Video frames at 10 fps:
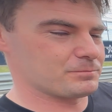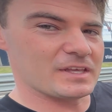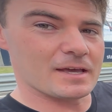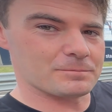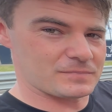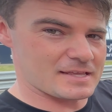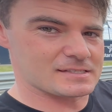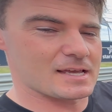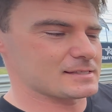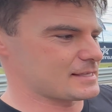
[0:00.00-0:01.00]
Yep,
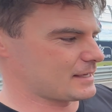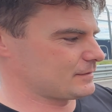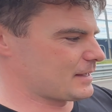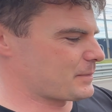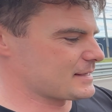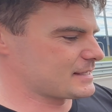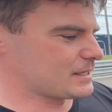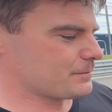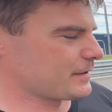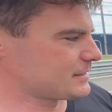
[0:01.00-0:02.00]
that's us. That basically
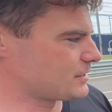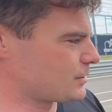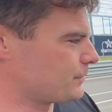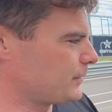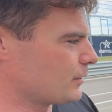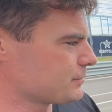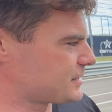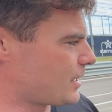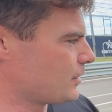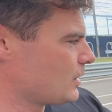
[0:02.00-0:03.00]
configures the 2 fuels.
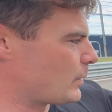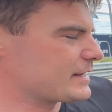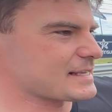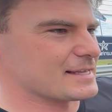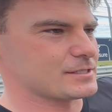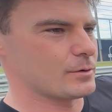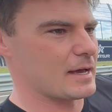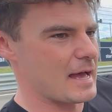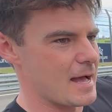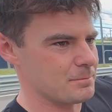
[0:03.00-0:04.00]
So we just undo
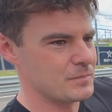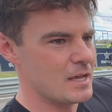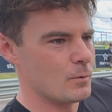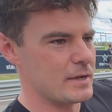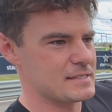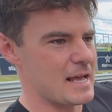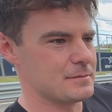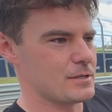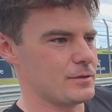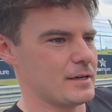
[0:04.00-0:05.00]

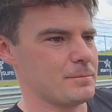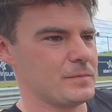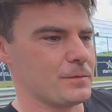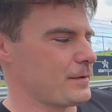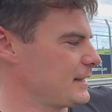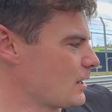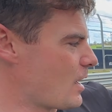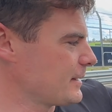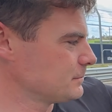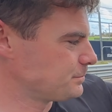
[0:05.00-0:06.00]
the feed
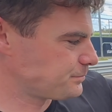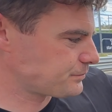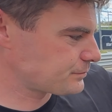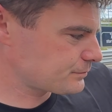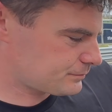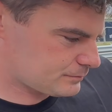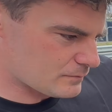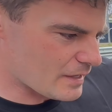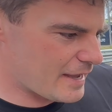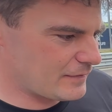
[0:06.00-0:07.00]
line,
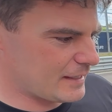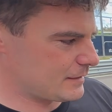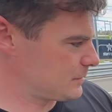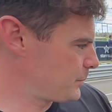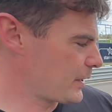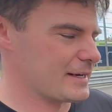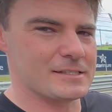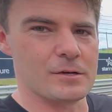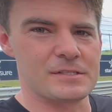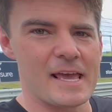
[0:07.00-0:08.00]
and then put it
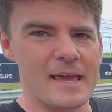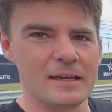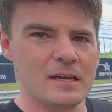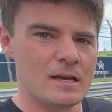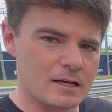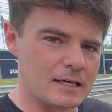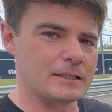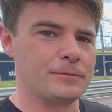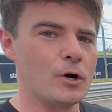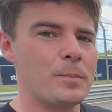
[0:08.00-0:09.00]
into a tank. Click
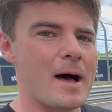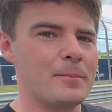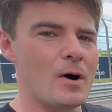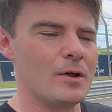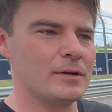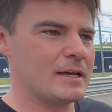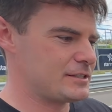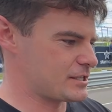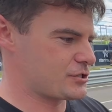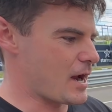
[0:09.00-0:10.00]
the fuel pump on,
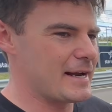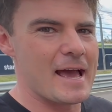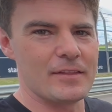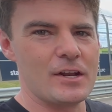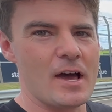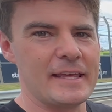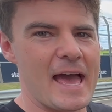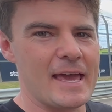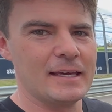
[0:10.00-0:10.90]
just drain out the 98,